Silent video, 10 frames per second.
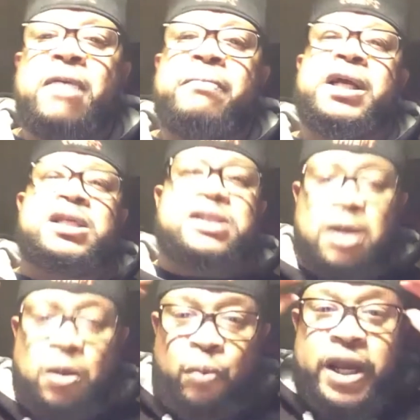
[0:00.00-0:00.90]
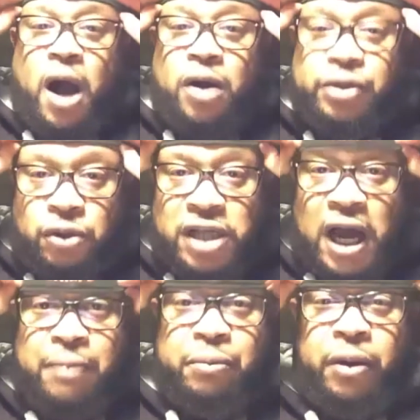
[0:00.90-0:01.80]
because we all know
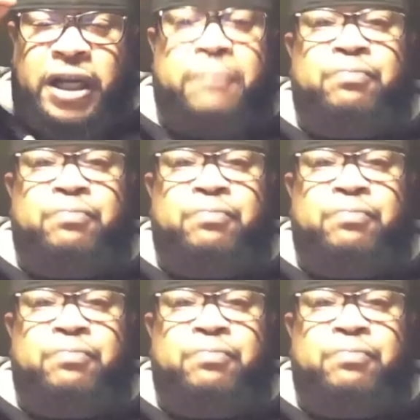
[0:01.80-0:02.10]
Tom Brady.